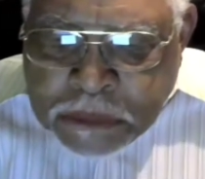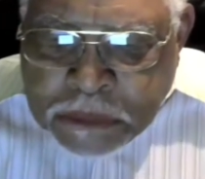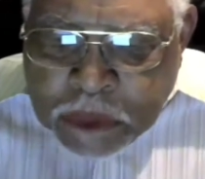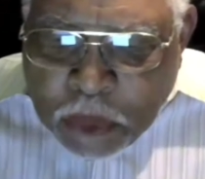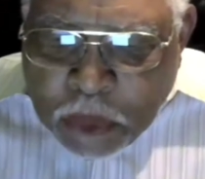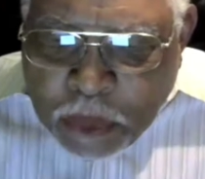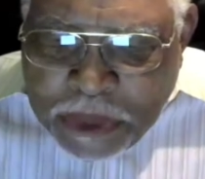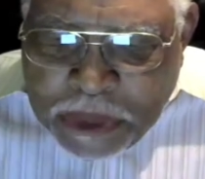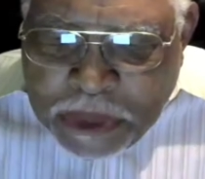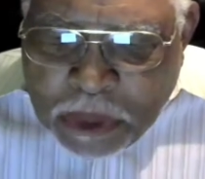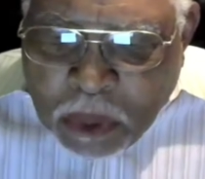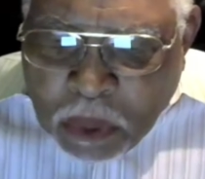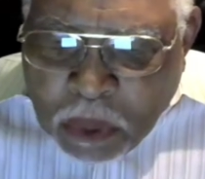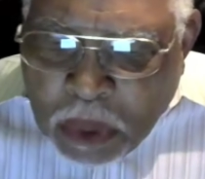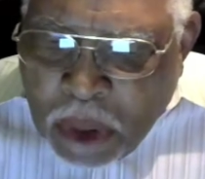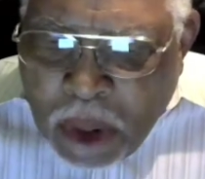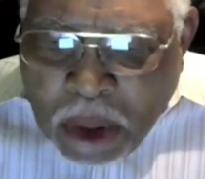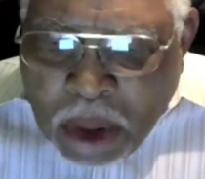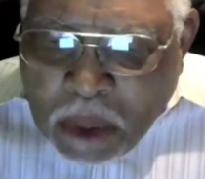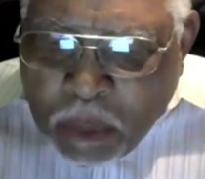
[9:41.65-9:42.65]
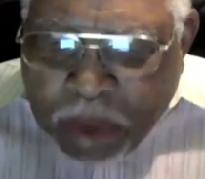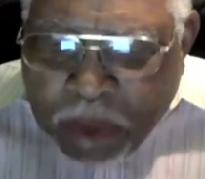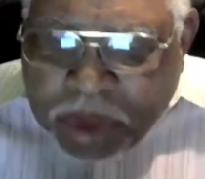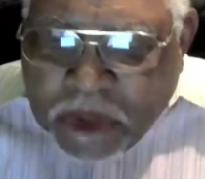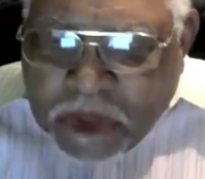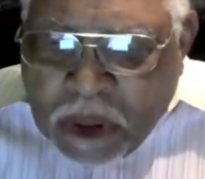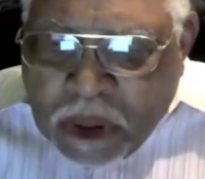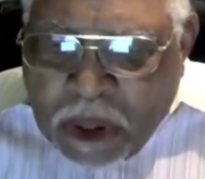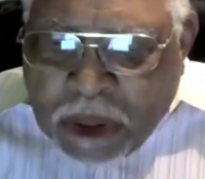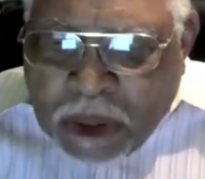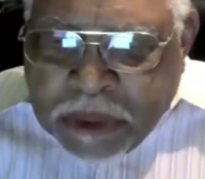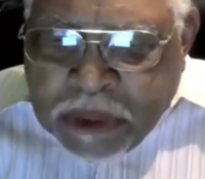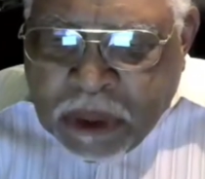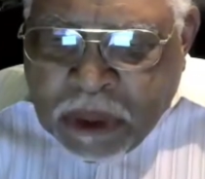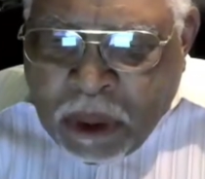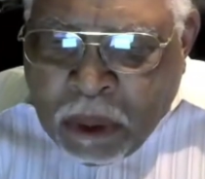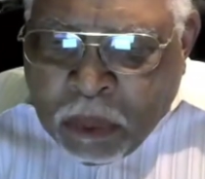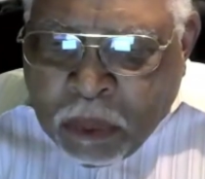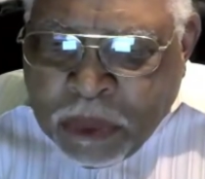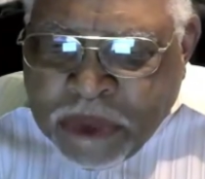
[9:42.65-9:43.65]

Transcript: We don't argue with God, y'all.